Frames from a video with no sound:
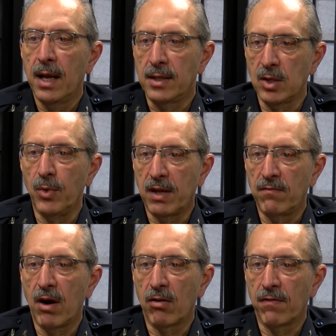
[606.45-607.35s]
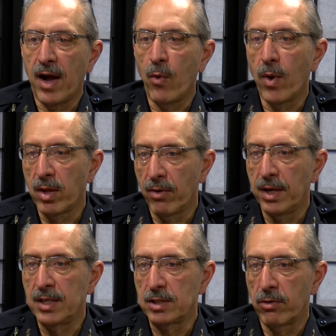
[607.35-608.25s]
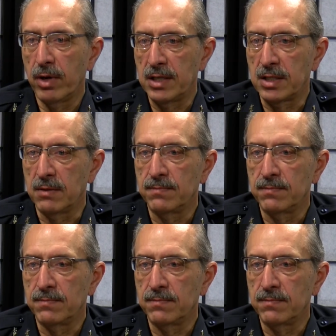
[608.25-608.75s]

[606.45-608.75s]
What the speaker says: until we can verify whether it is or it isn't.